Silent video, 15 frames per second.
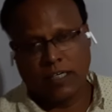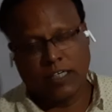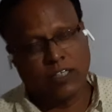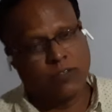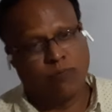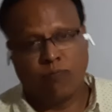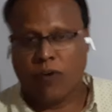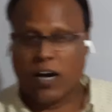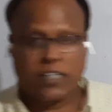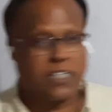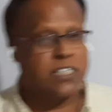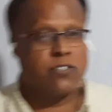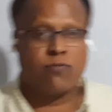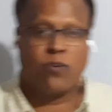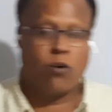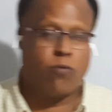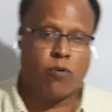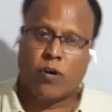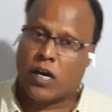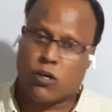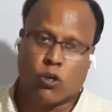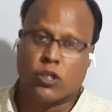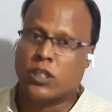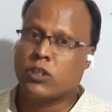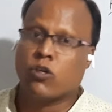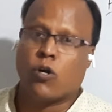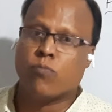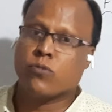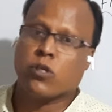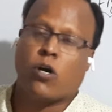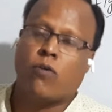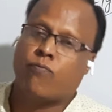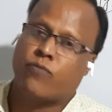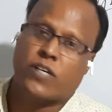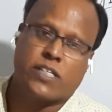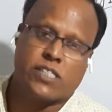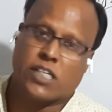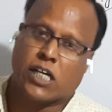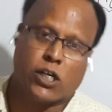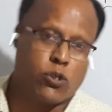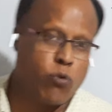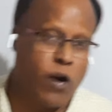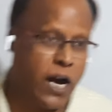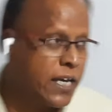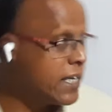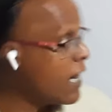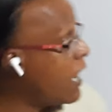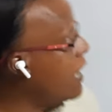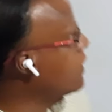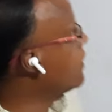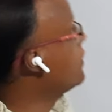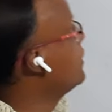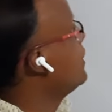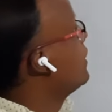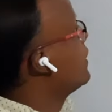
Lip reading: If that is according to Ohm's law, V is equal to IR.